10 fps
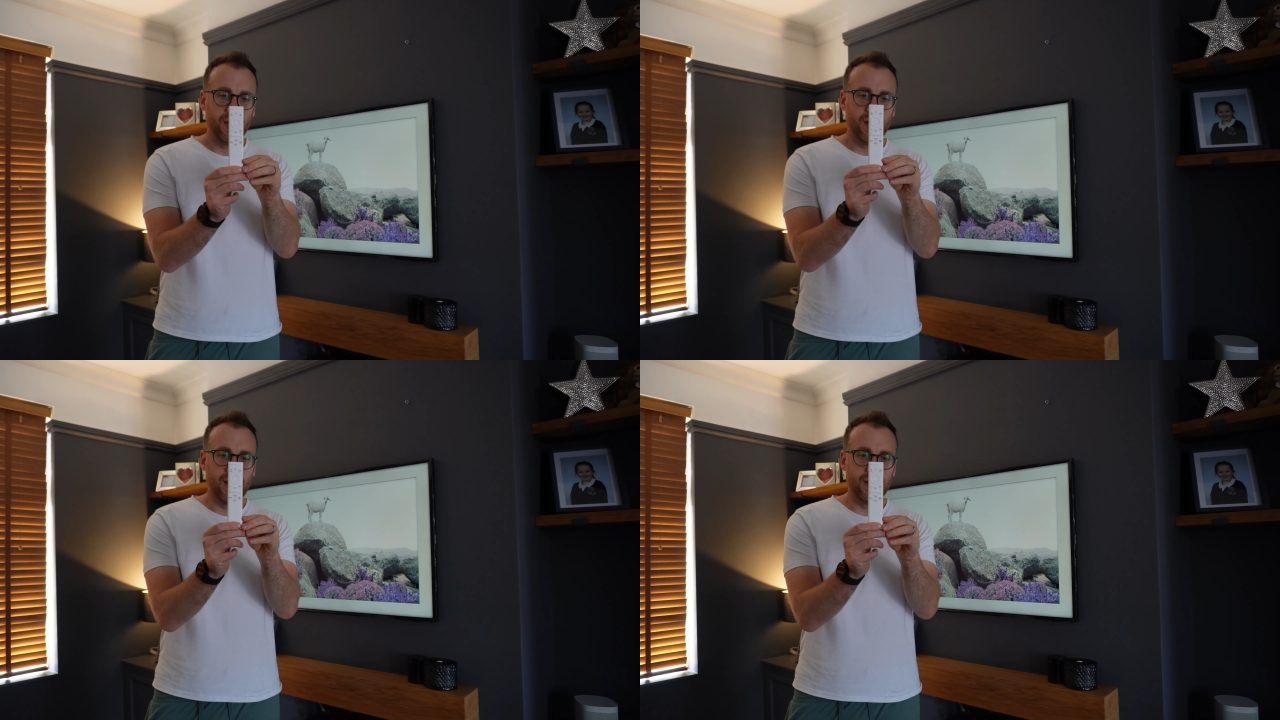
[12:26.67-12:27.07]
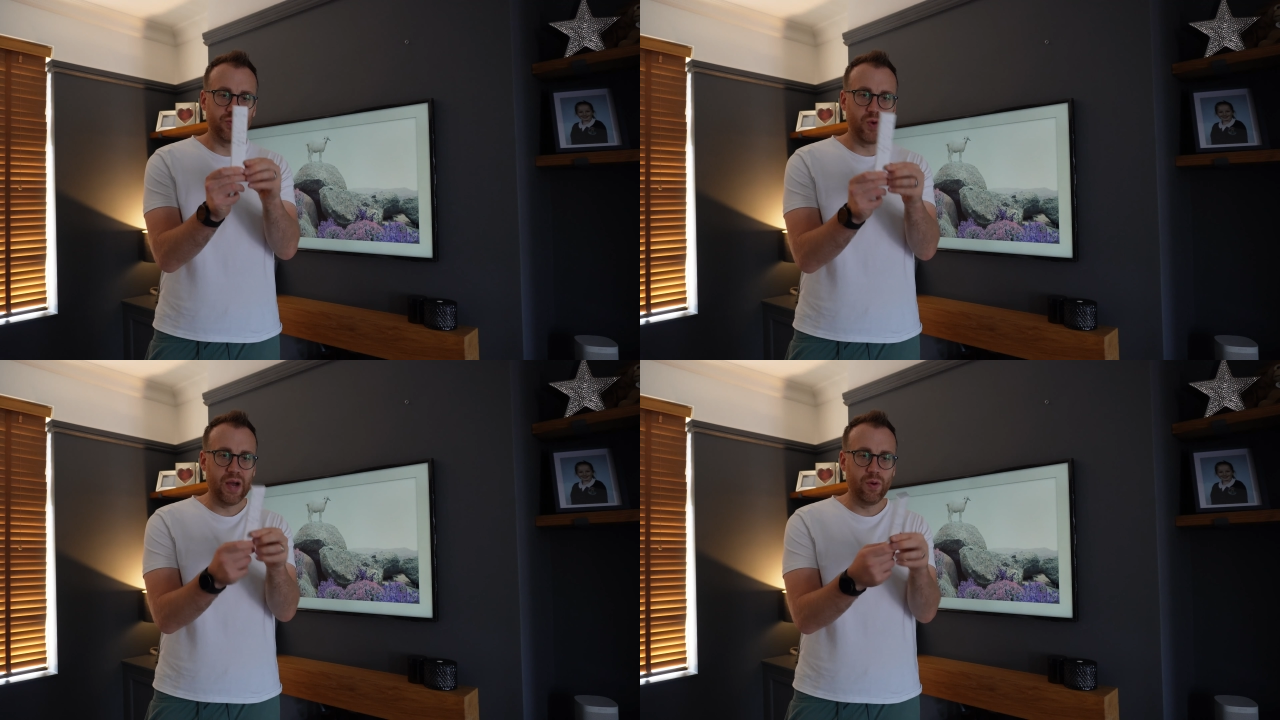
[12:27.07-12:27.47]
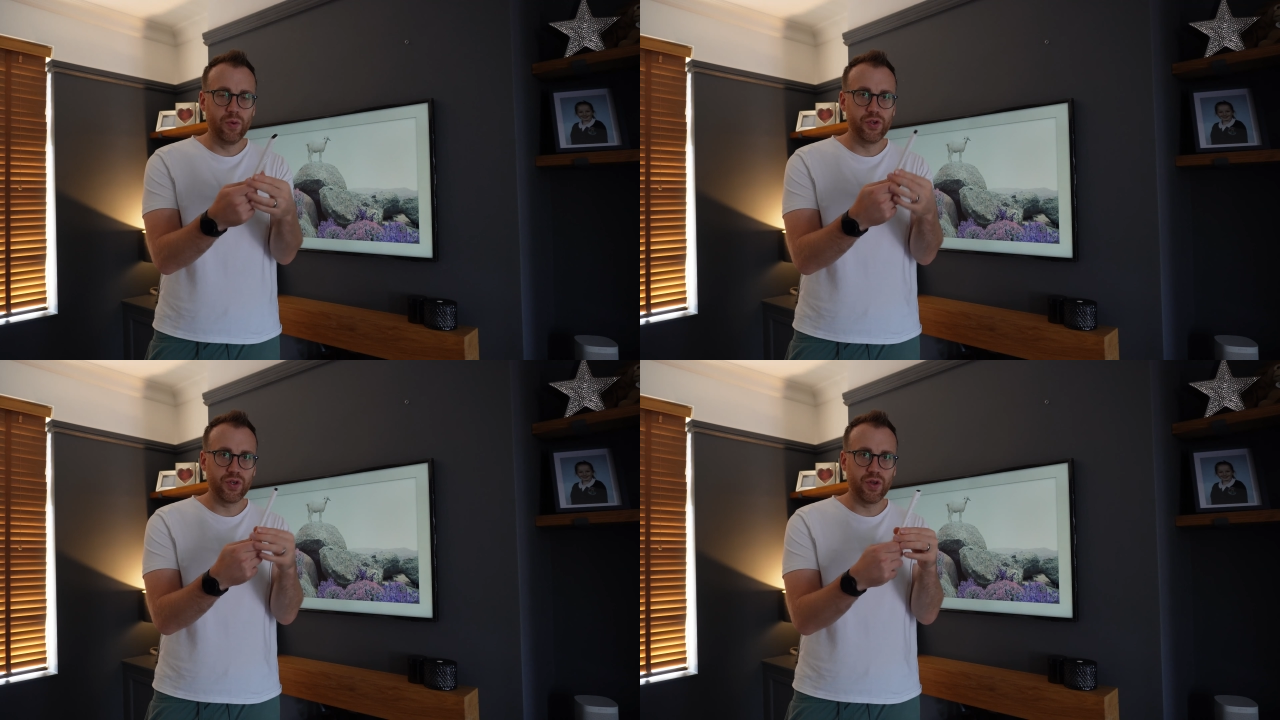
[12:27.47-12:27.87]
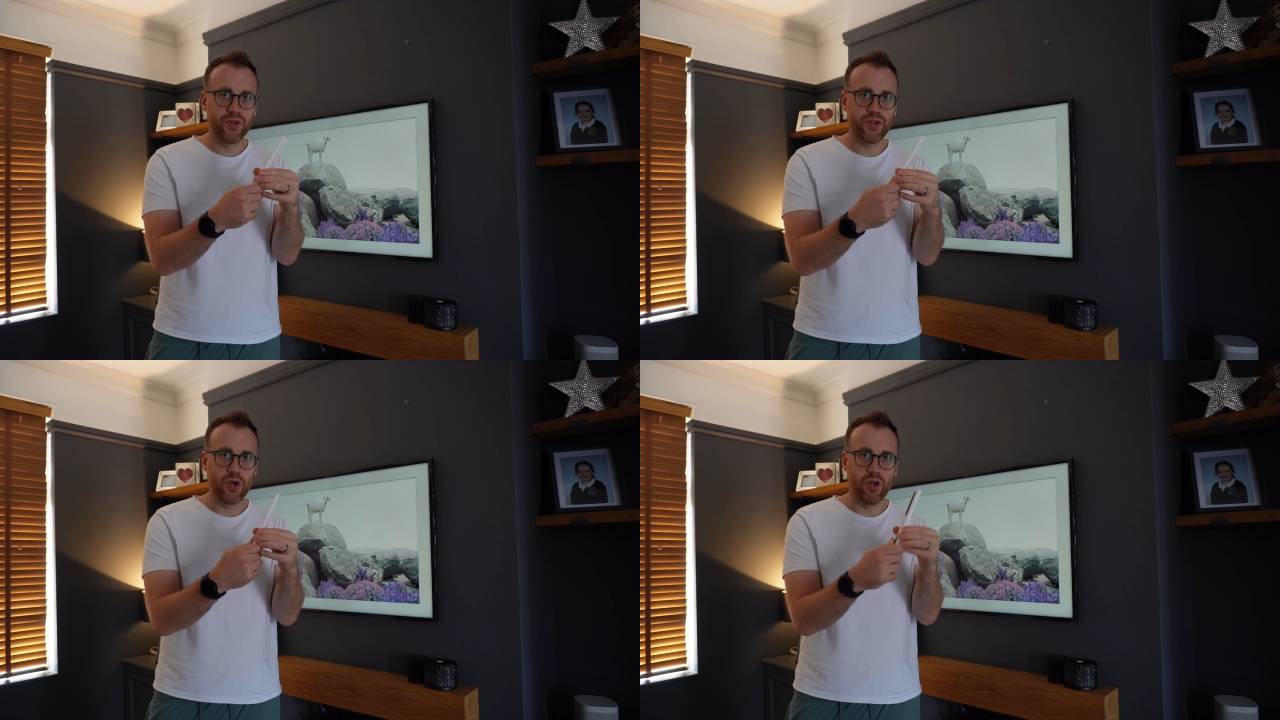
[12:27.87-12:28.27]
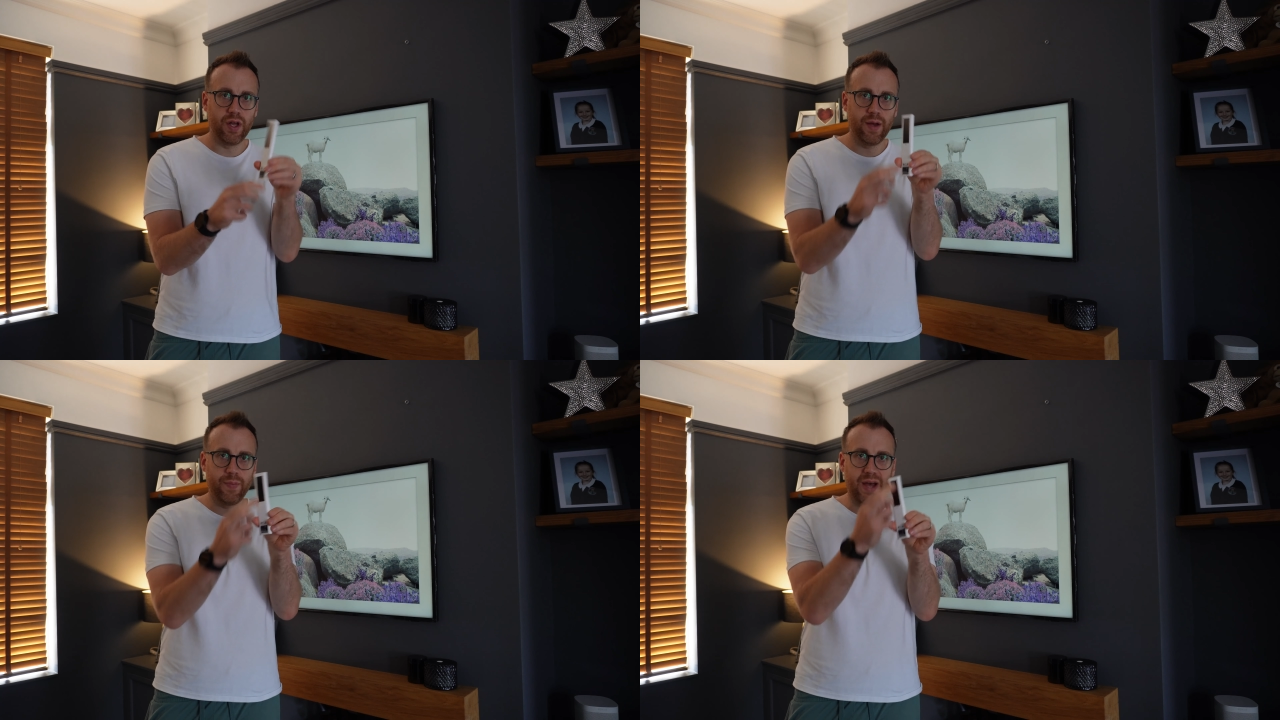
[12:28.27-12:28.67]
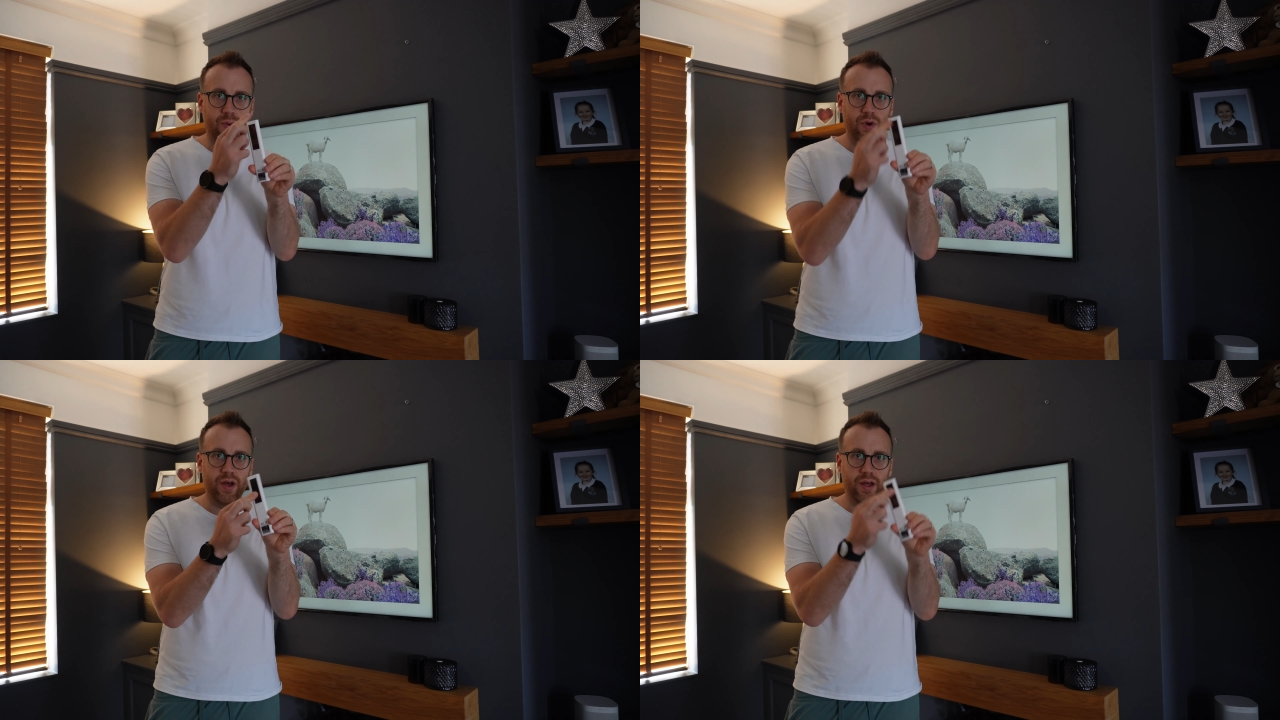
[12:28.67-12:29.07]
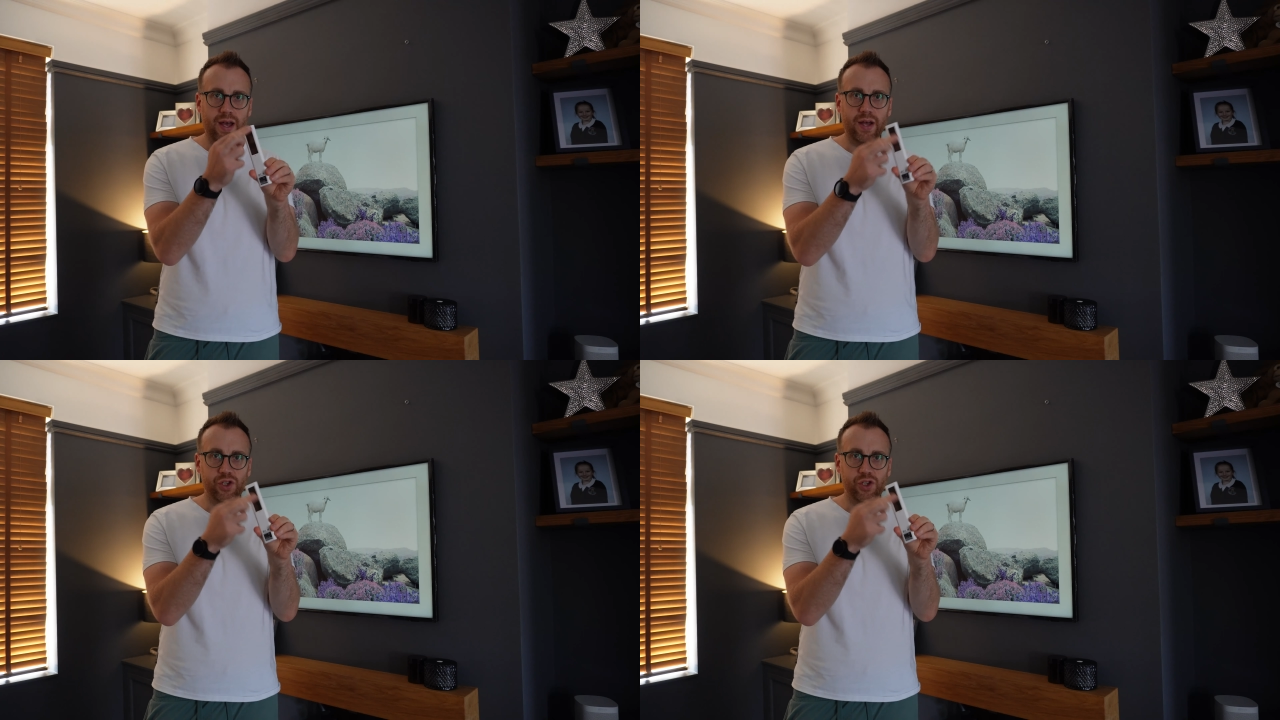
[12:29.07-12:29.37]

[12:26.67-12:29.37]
this white one, which has got the solar power